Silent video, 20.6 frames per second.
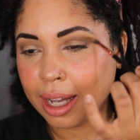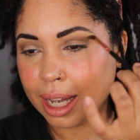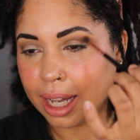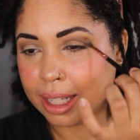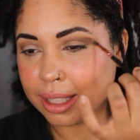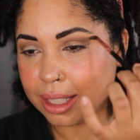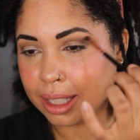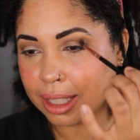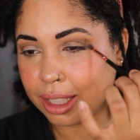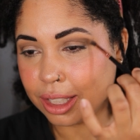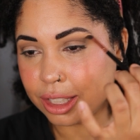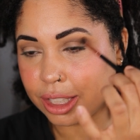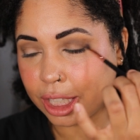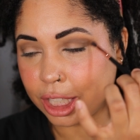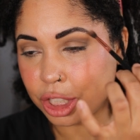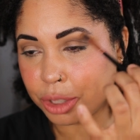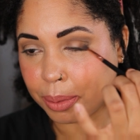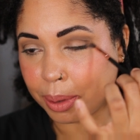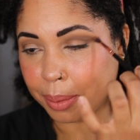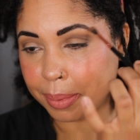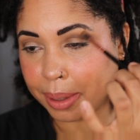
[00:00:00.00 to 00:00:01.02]
I tend to
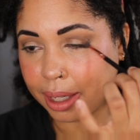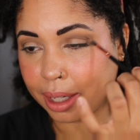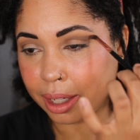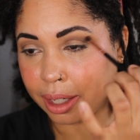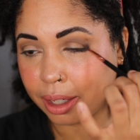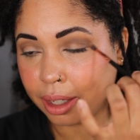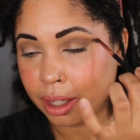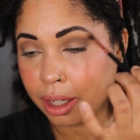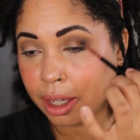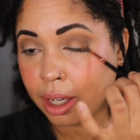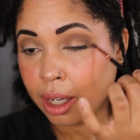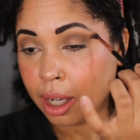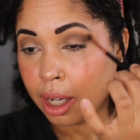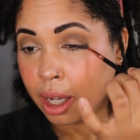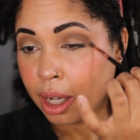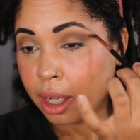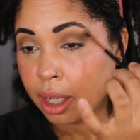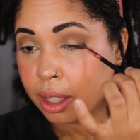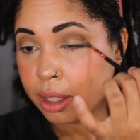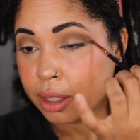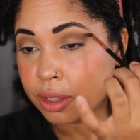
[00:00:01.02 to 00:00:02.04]
change my mind.
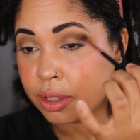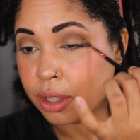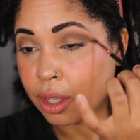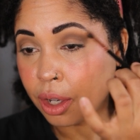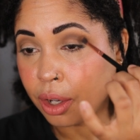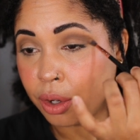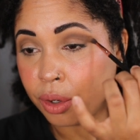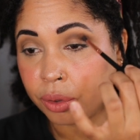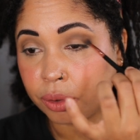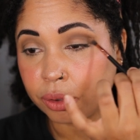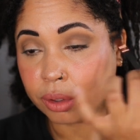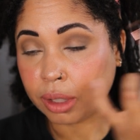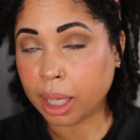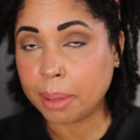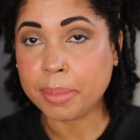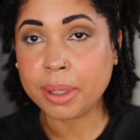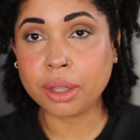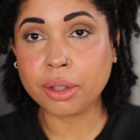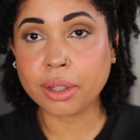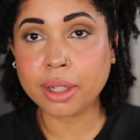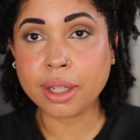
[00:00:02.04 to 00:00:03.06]
So, I
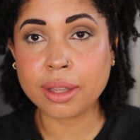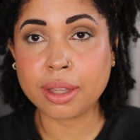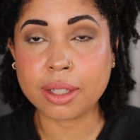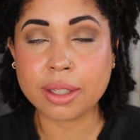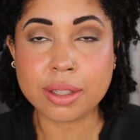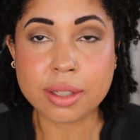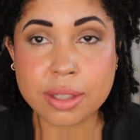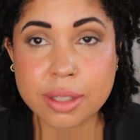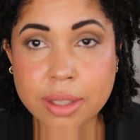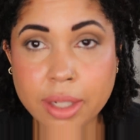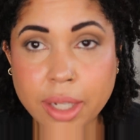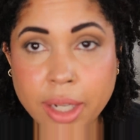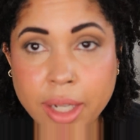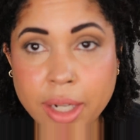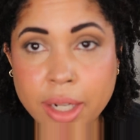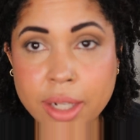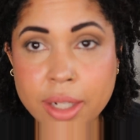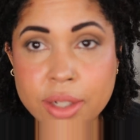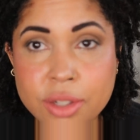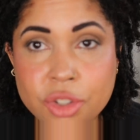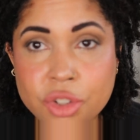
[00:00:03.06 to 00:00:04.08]
mean, look at this.
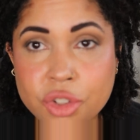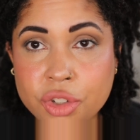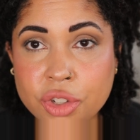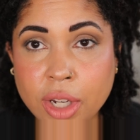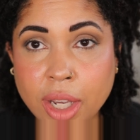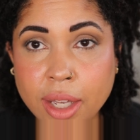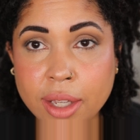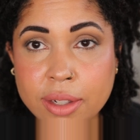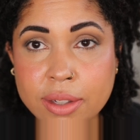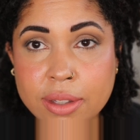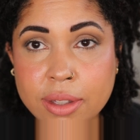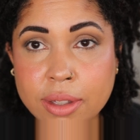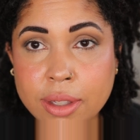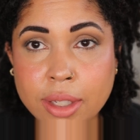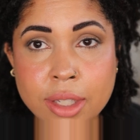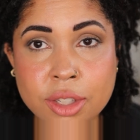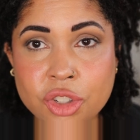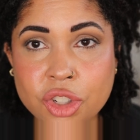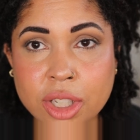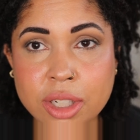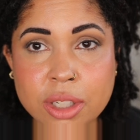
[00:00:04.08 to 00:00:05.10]
It is just,
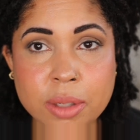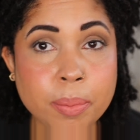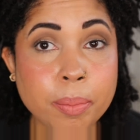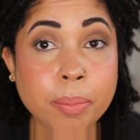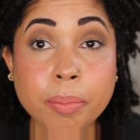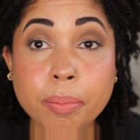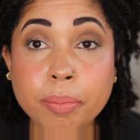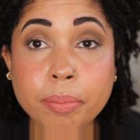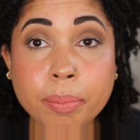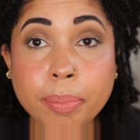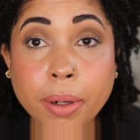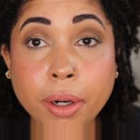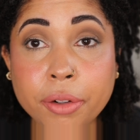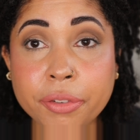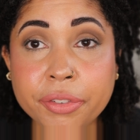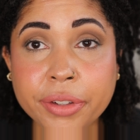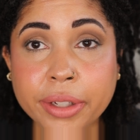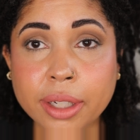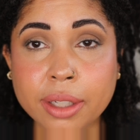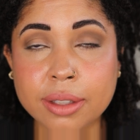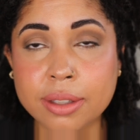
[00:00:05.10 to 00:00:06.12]
it's just
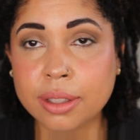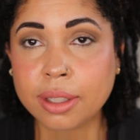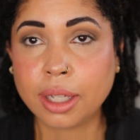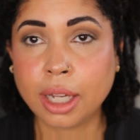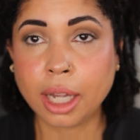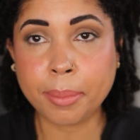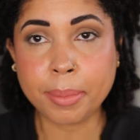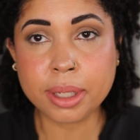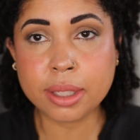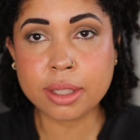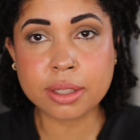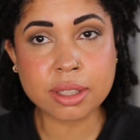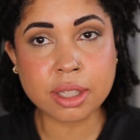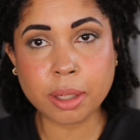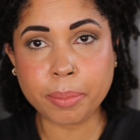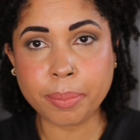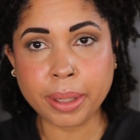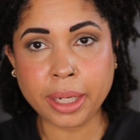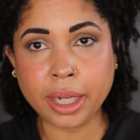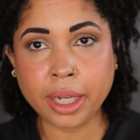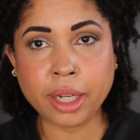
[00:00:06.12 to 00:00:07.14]
perfect. I mean, this
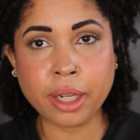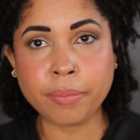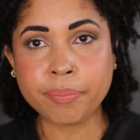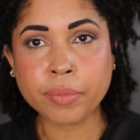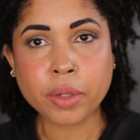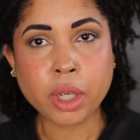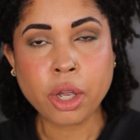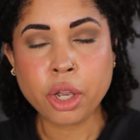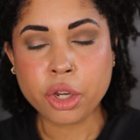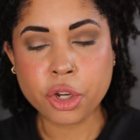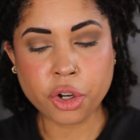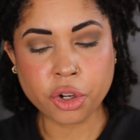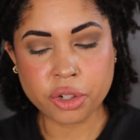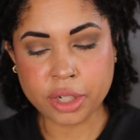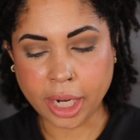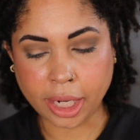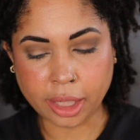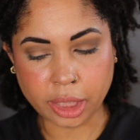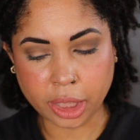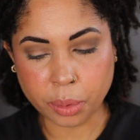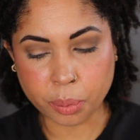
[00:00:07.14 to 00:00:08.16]
could be your
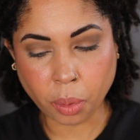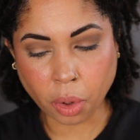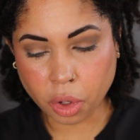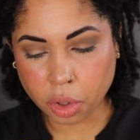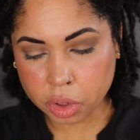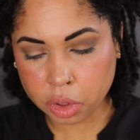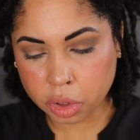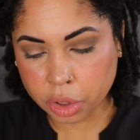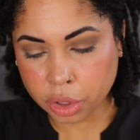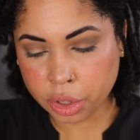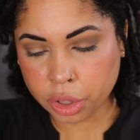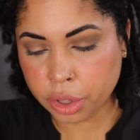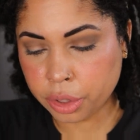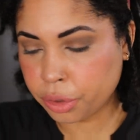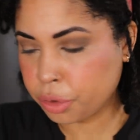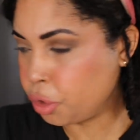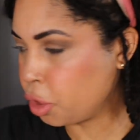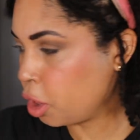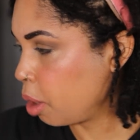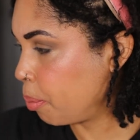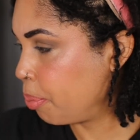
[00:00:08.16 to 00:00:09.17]
daily work
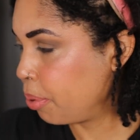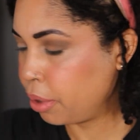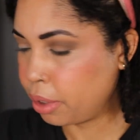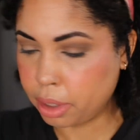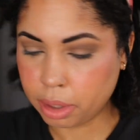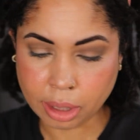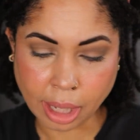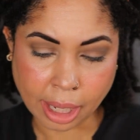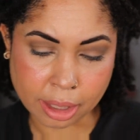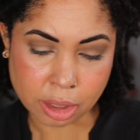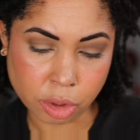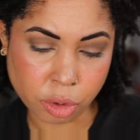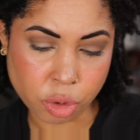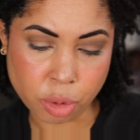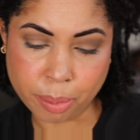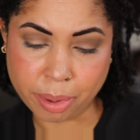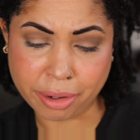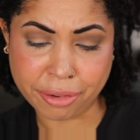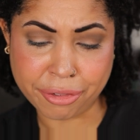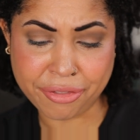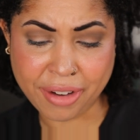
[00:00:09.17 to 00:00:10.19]
look. You could put like a
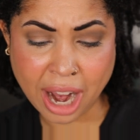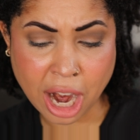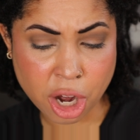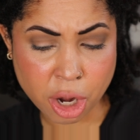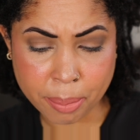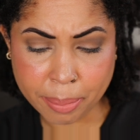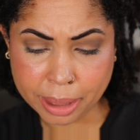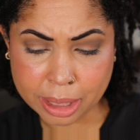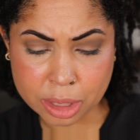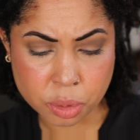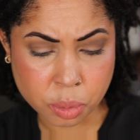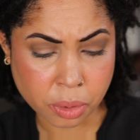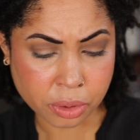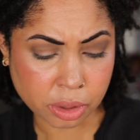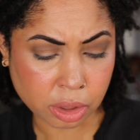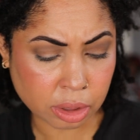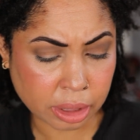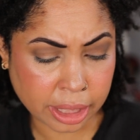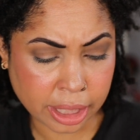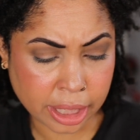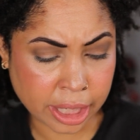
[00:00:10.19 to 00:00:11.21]
little bit of fire butts on
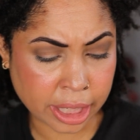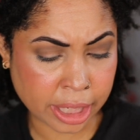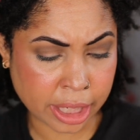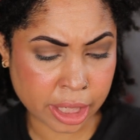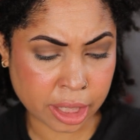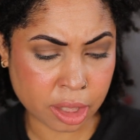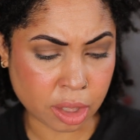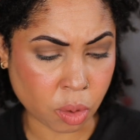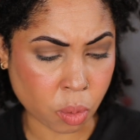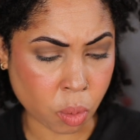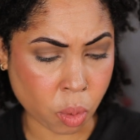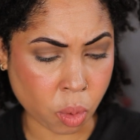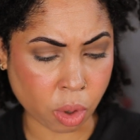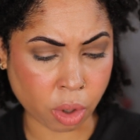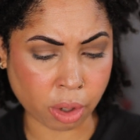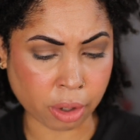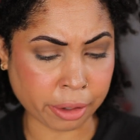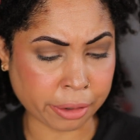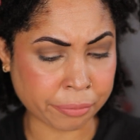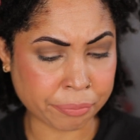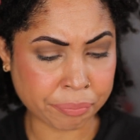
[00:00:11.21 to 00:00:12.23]
the lid,
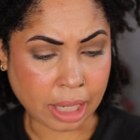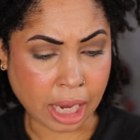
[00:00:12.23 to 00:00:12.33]
or